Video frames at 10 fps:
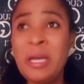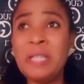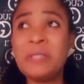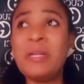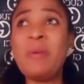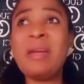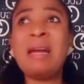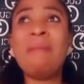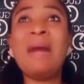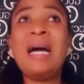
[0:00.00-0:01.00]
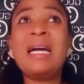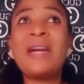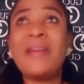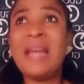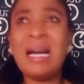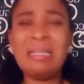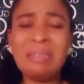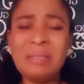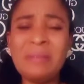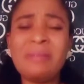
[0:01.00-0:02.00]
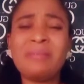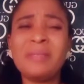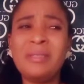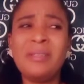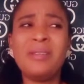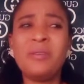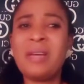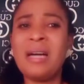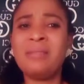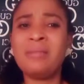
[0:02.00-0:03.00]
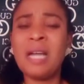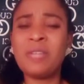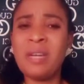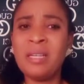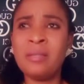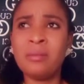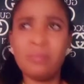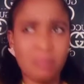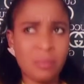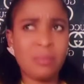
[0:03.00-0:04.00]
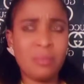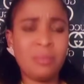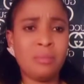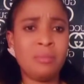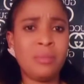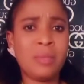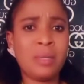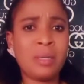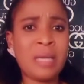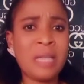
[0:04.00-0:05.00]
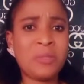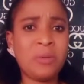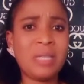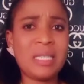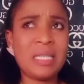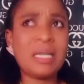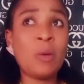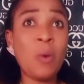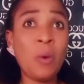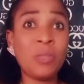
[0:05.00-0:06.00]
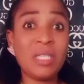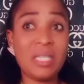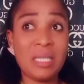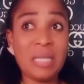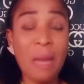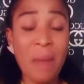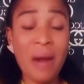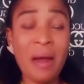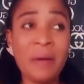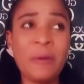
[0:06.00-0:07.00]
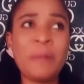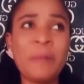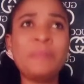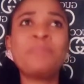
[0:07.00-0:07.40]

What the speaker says: It's only when I'm angry, and you can actually get to understand that, oh, she's the stammerer. Okay.